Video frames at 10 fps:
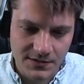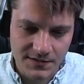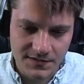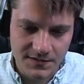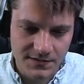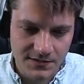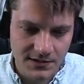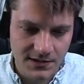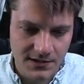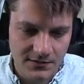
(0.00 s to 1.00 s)
let's
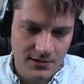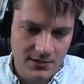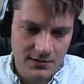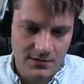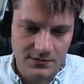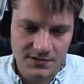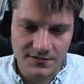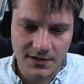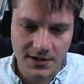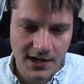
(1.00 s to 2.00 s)
get, just
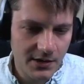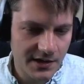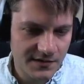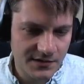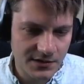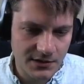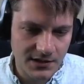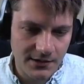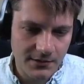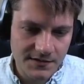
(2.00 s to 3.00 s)
figure out how I installed
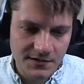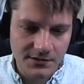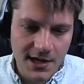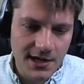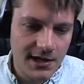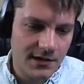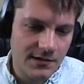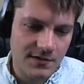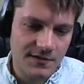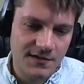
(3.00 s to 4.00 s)
AWS CLI and
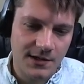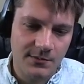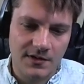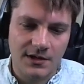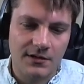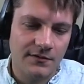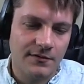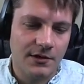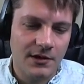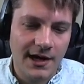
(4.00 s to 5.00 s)
do the same thing for